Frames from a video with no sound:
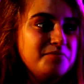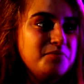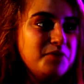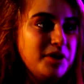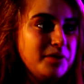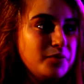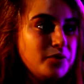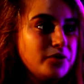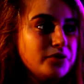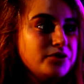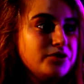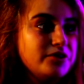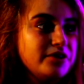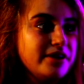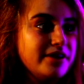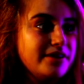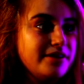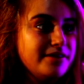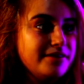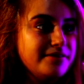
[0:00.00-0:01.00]
people to
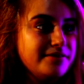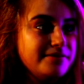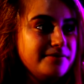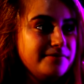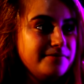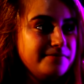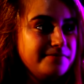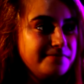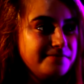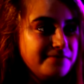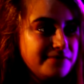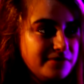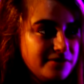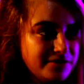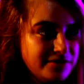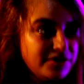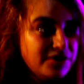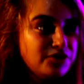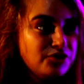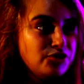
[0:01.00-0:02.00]
like
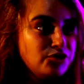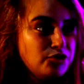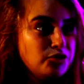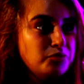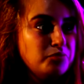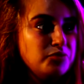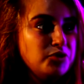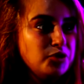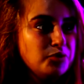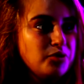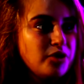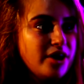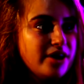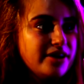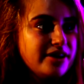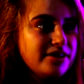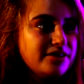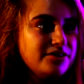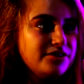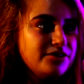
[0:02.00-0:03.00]
consume your
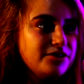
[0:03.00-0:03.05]
product.